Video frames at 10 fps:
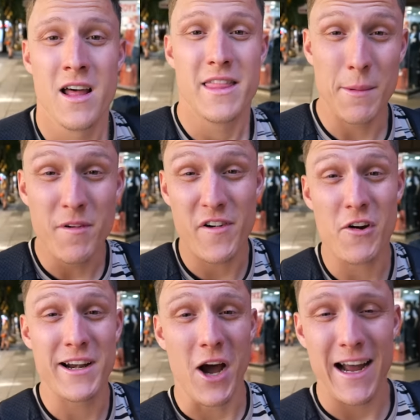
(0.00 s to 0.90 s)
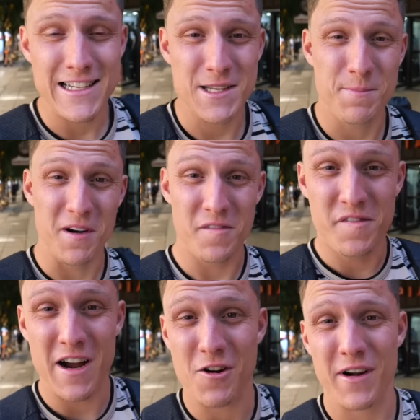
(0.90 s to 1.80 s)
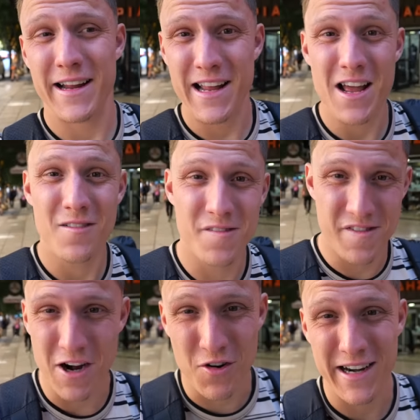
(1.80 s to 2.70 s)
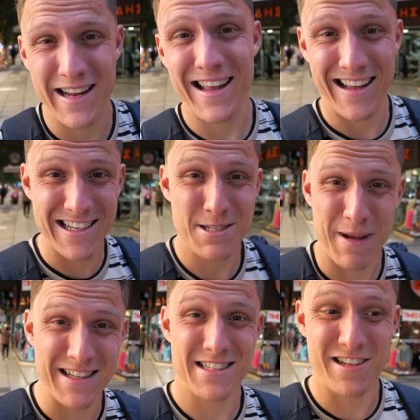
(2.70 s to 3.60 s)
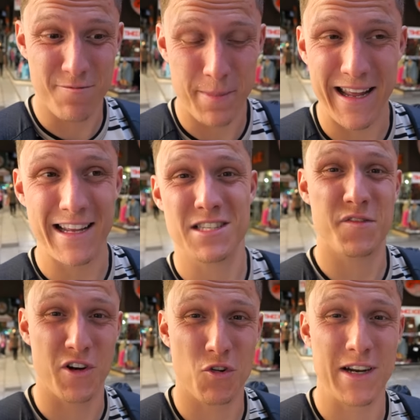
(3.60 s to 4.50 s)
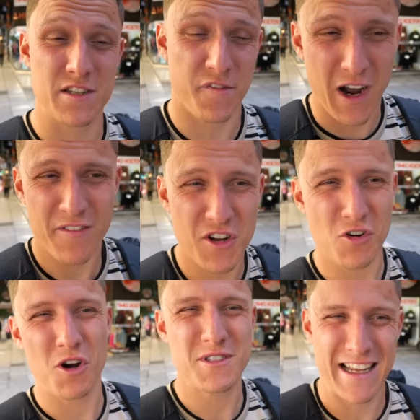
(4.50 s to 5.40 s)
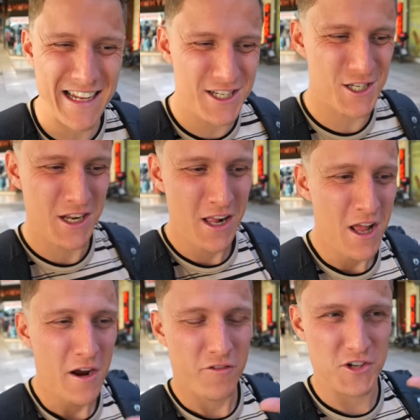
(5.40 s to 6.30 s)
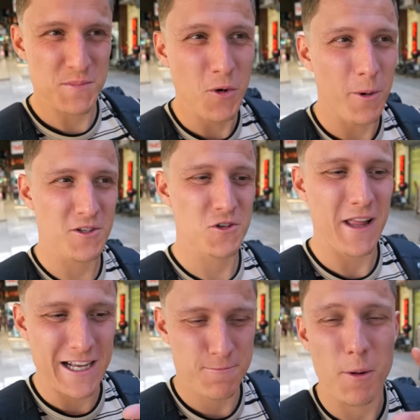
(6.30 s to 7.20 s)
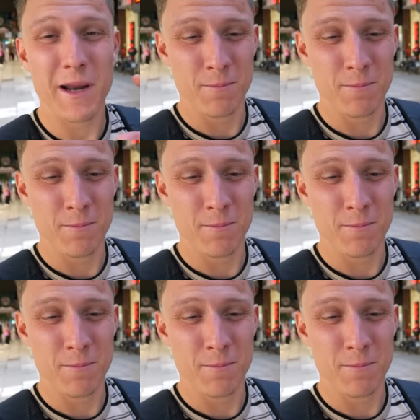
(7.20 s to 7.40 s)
They were very nice, but very, very expensive beers for Greece. €5 each for a small bottle. That is probably